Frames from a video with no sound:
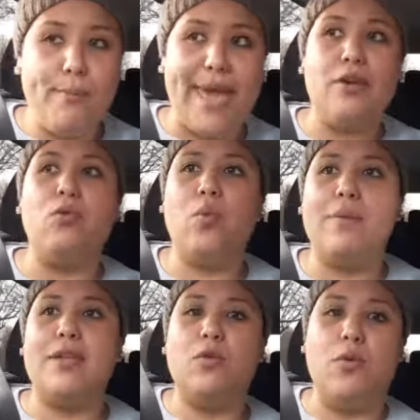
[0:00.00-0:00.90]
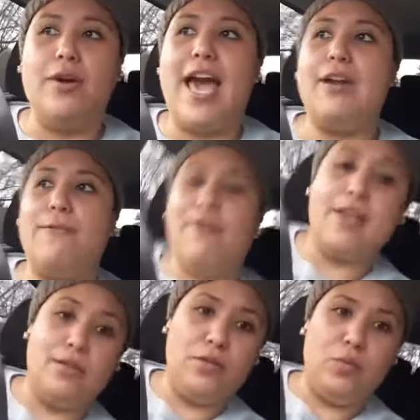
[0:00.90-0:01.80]
men or women who are not
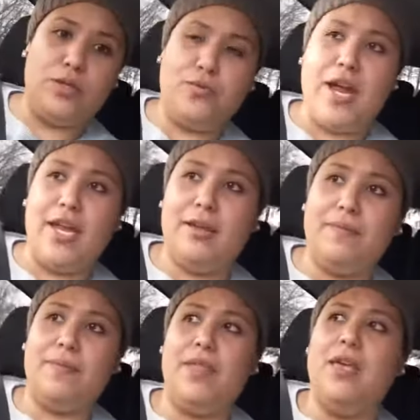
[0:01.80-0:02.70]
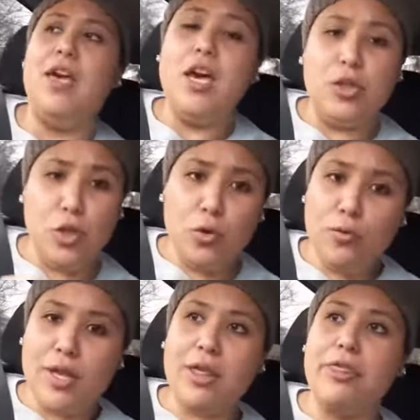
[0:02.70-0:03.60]
afraid to do what's right. Do you
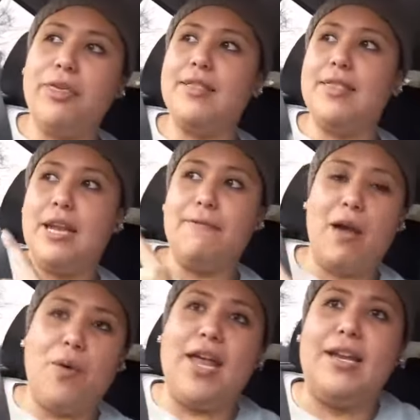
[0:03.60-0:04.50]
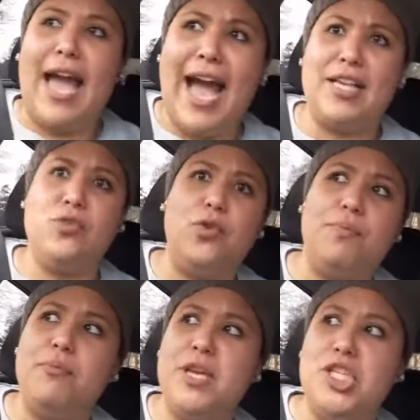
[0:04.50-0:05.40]
really think that if I went and asked for
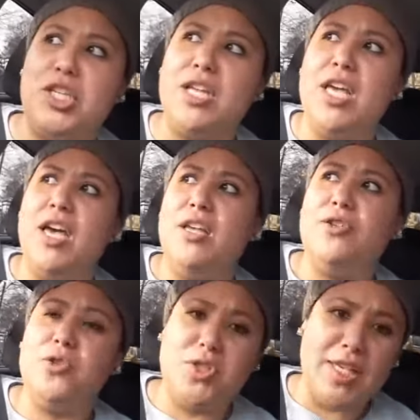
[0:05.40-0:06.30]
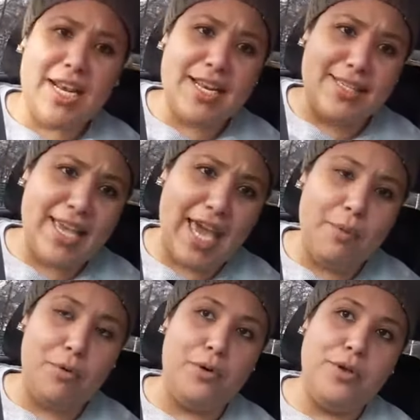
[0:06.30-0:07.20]
permission to sit on a
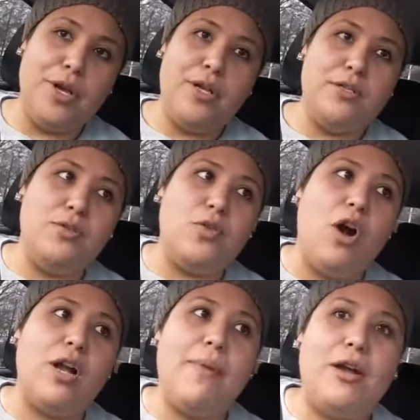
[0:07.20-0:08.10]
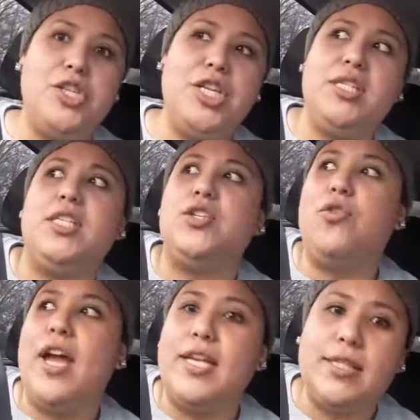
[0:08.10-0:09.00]
table to talk about Jesus
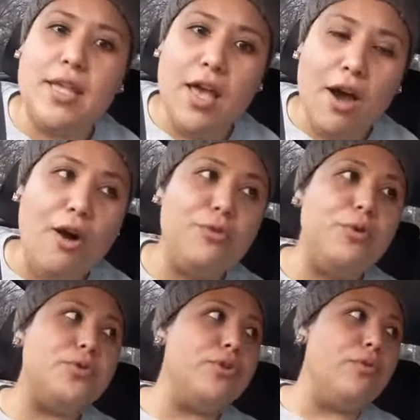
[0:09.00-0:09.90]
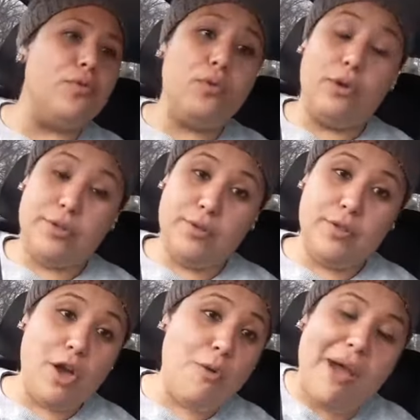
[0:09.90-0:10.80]
Christ, oh, those are the rules.
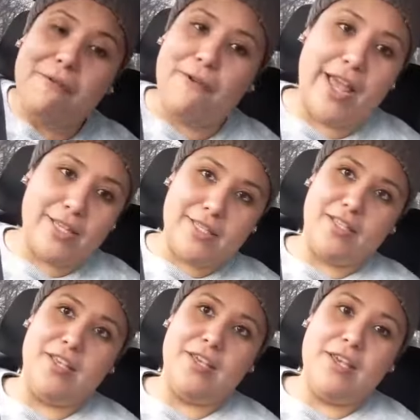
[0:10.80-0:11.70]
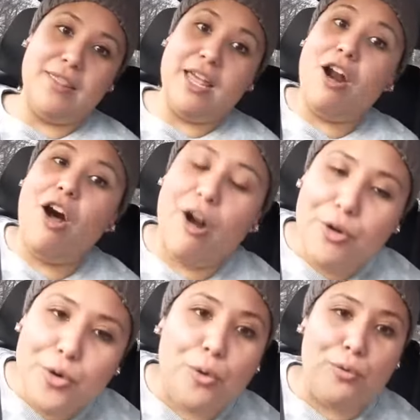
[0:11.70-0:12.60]
No, my friends, there
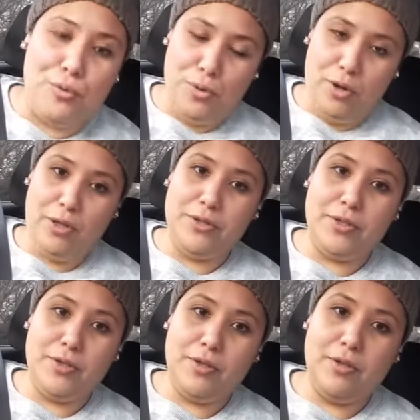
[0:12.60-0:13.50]
are no rules.